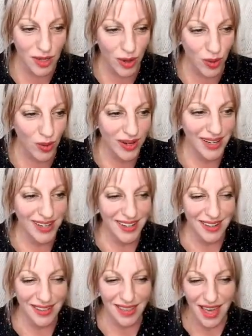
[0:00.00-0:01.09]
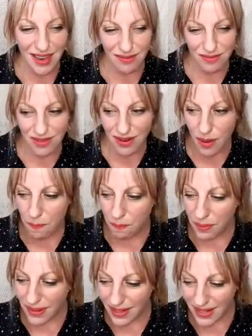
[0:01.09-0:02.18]
So that
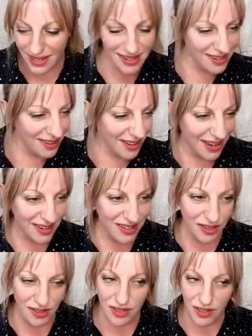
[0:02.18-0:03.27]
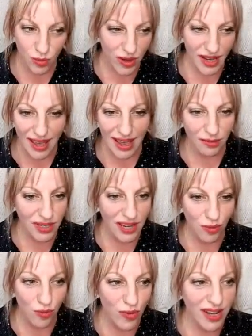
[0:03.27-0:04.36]
ability to like swing out and
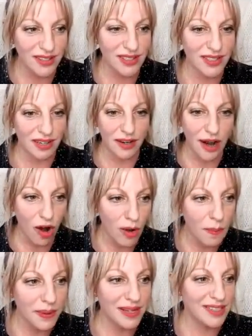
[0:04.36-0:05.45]
take a risk and carpe